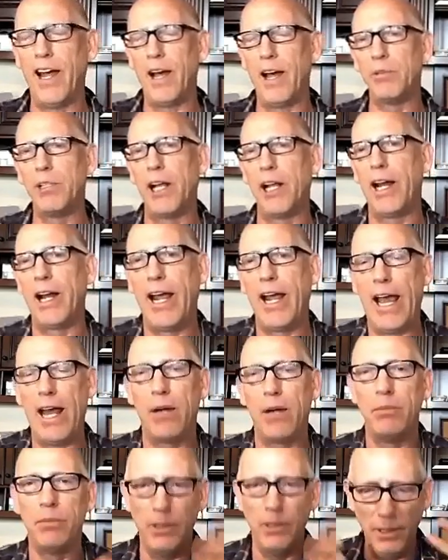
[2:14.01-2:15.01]
I'm glad I had
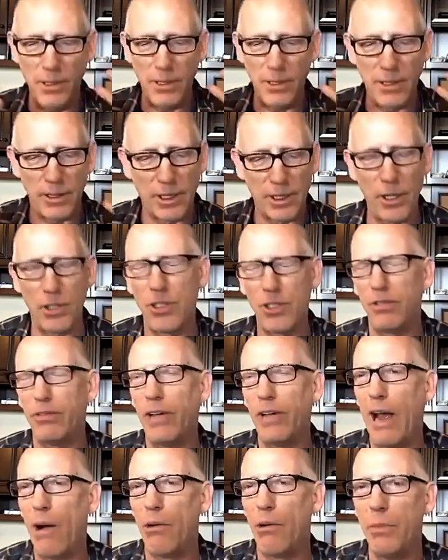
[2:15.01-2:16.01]
him because of
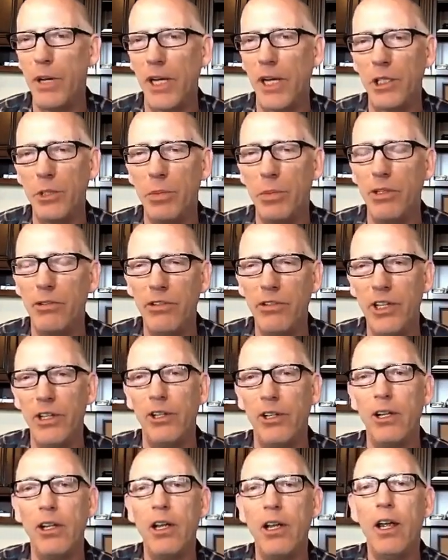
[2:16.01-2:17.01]
how it makes me
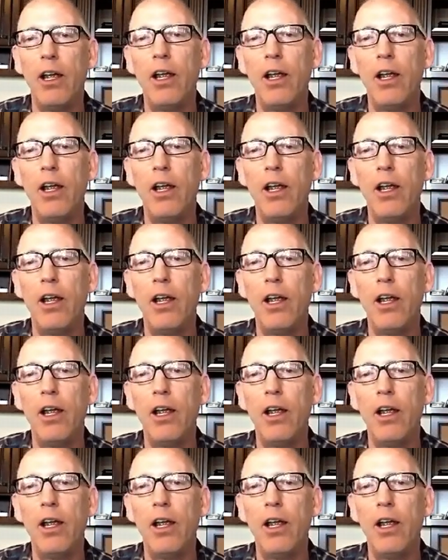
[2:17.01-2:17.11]
feel.